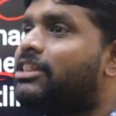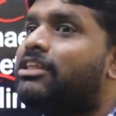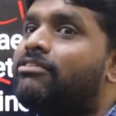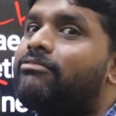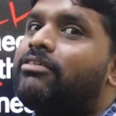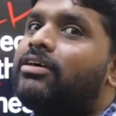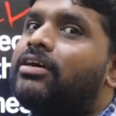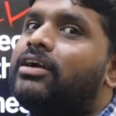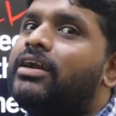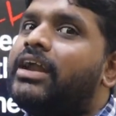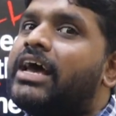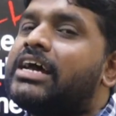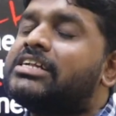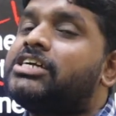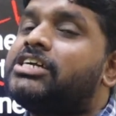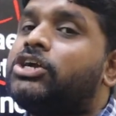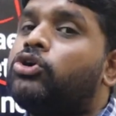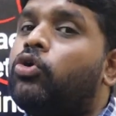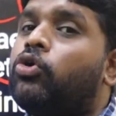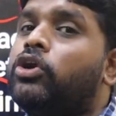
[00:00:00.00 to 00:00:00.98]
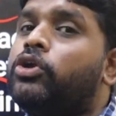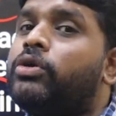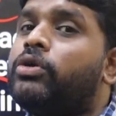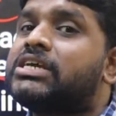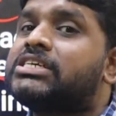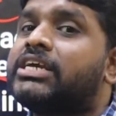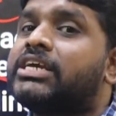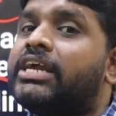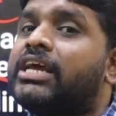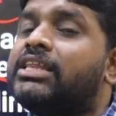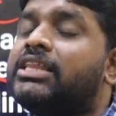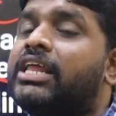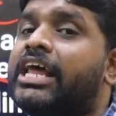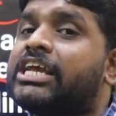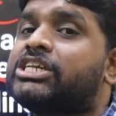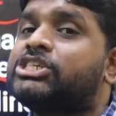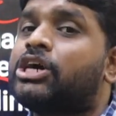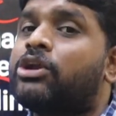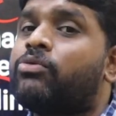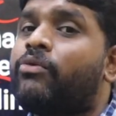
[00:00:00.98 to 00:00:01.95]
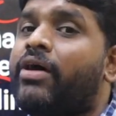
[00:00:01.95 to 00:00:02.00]
In the world, as I told you yesterday in the
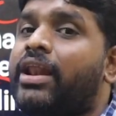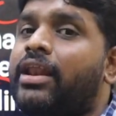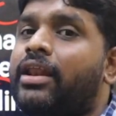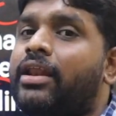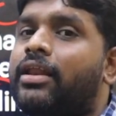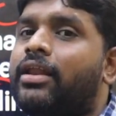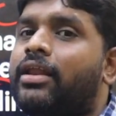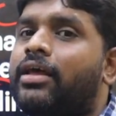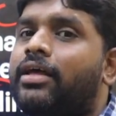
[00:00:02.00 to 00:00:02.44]
lecture 1,